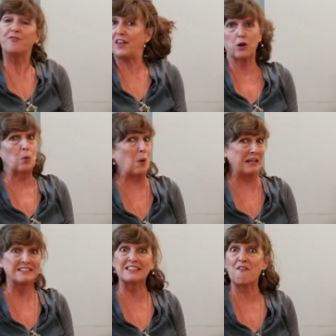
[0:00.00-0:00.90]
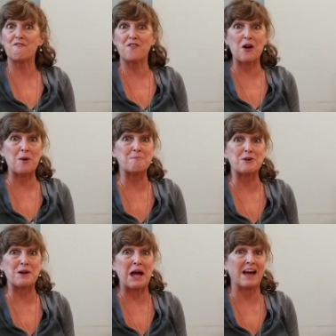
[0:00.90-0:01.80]
There was a
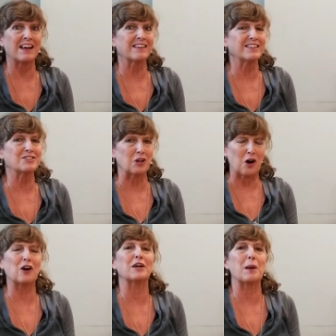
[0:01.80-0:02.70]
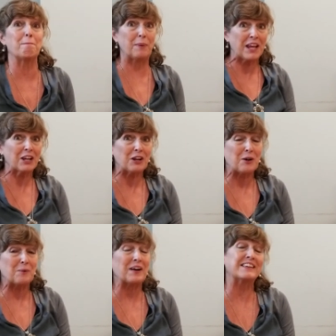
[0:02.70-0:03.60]
farmer had a dog and
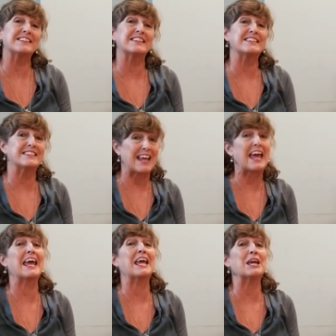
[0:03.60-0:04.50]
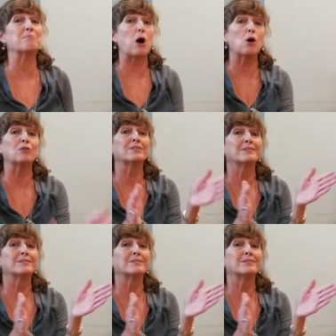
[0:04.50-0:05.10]
Bingo was his name, oh.